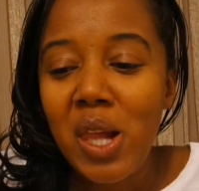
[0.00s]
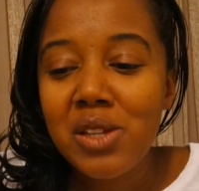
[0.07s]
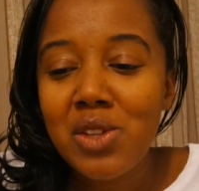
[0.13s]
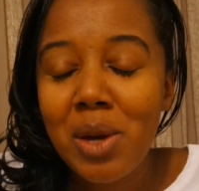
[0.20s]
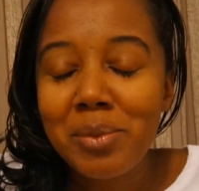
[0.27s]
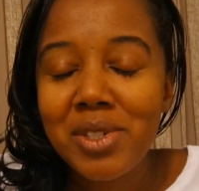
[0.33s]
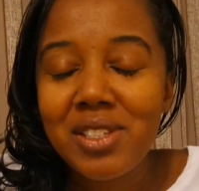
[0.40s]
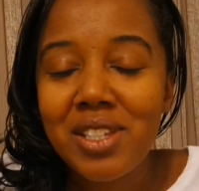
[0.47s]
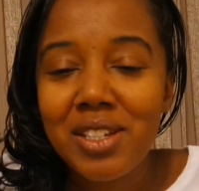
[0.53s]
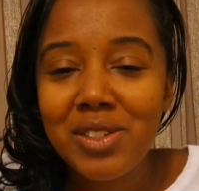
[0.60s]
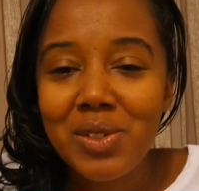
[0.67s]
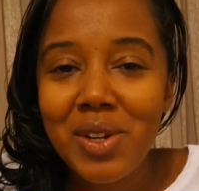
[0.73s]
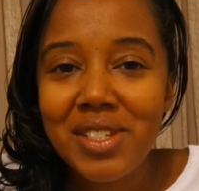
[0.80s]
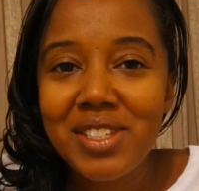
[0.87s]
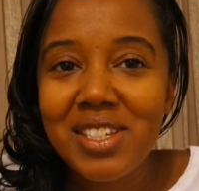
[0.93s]
So I'm just
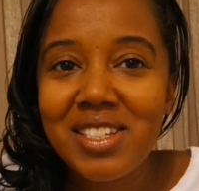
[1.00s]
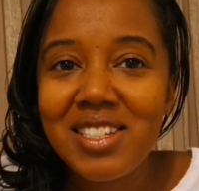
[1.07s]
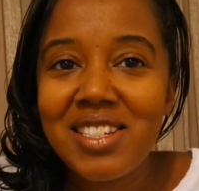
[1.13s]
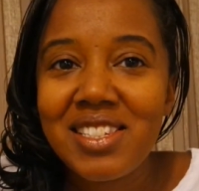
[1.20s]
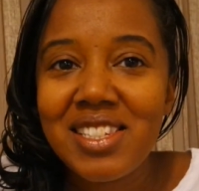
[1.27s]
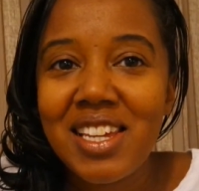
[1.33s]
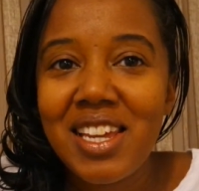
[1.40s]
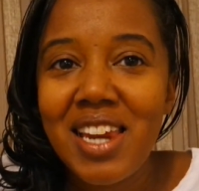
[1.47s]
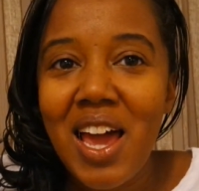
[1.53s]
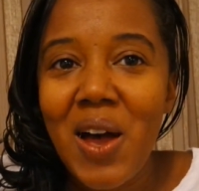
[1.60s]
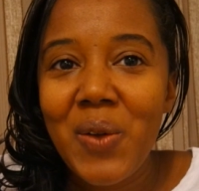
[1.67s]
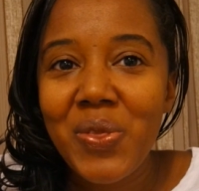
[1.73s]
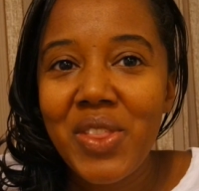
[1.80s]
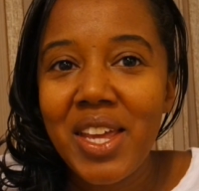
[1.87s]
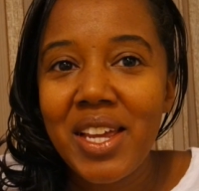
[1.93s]
interested in seeing
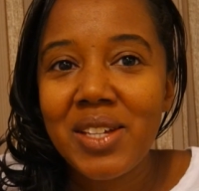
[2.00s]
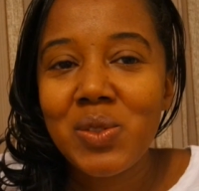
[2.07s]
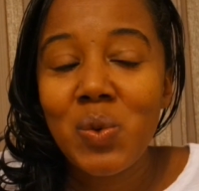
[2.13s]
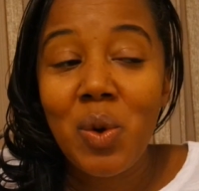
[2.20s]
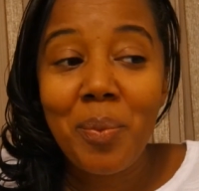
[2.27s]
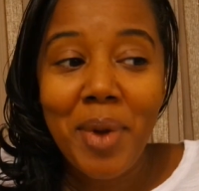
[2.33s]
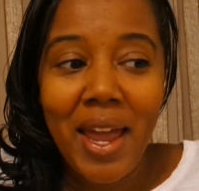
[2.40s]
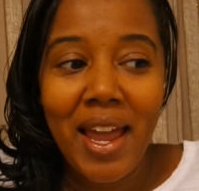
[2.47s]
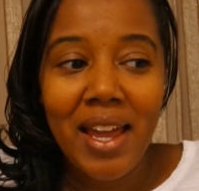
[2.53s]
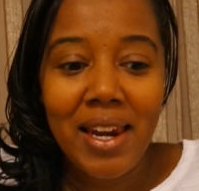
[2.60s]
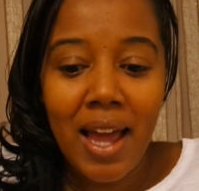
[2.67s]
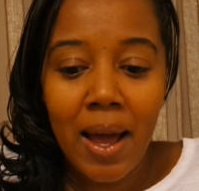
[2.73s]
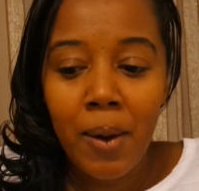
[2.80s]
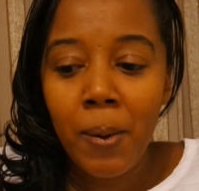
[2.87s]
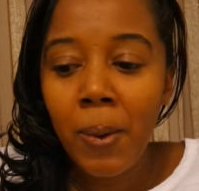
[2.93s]
how things will pan
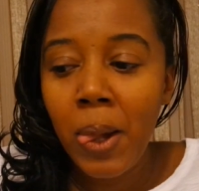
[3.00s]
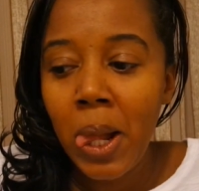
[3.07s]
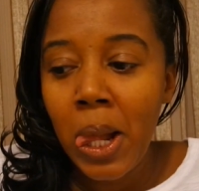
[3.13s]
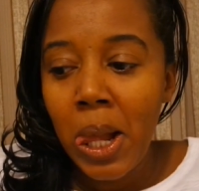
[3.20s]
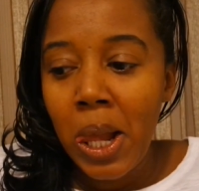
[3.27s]
out.